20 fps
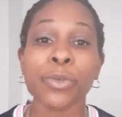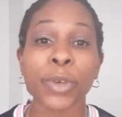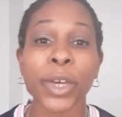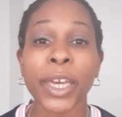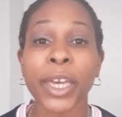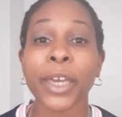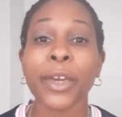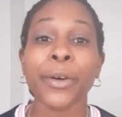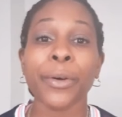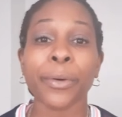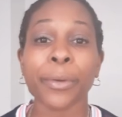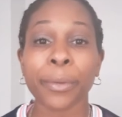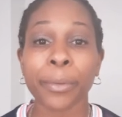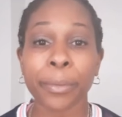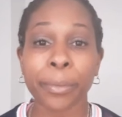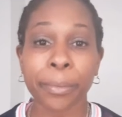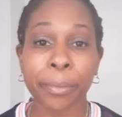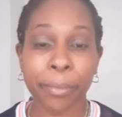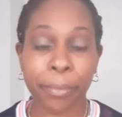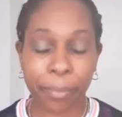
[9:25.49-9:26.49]
They
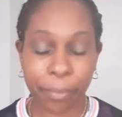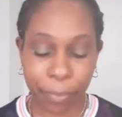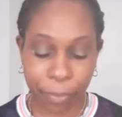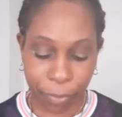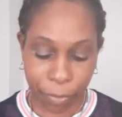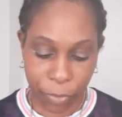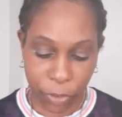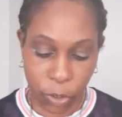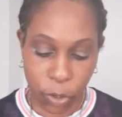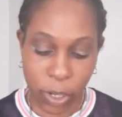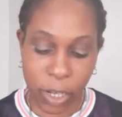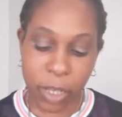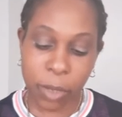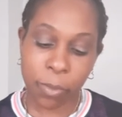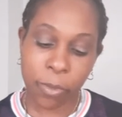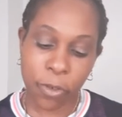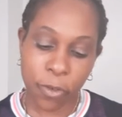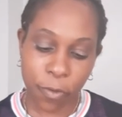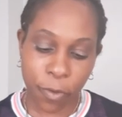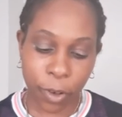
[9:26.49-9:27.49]
help. So let's
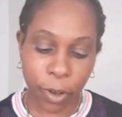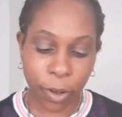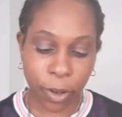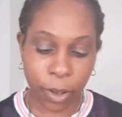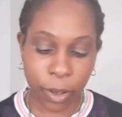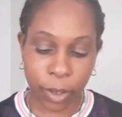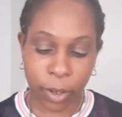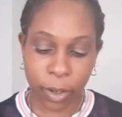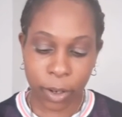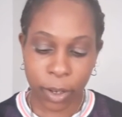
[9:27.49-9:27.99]
move on.